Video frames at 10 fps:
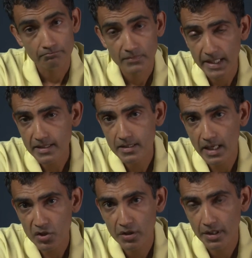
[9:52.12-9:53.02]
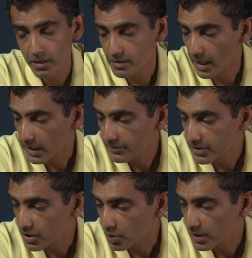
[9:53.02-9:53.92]
let's actually dive
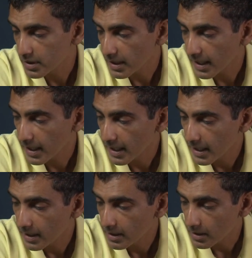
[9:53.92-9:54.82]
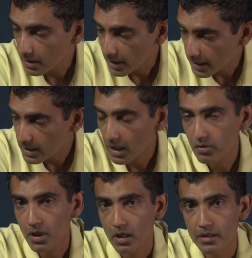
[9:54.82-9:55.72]
into it and lay
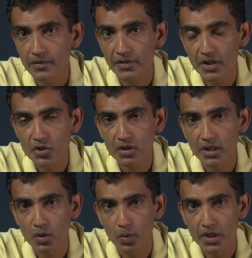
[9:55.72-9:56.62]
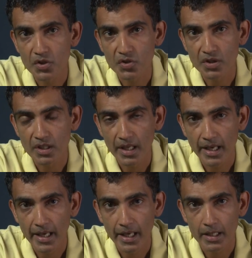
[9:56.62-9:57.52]
down our differential equation
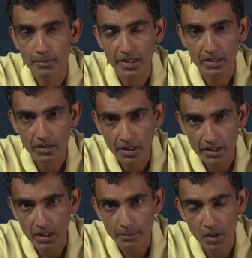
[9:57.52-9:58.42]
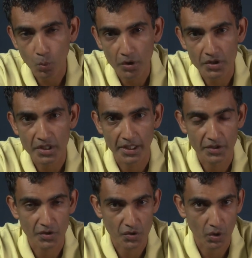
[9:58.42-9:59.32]
and begin thinking about what it takes
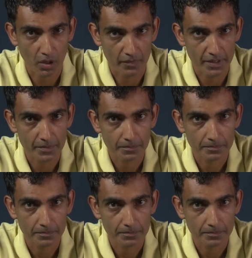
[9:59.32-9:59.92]
to solve it.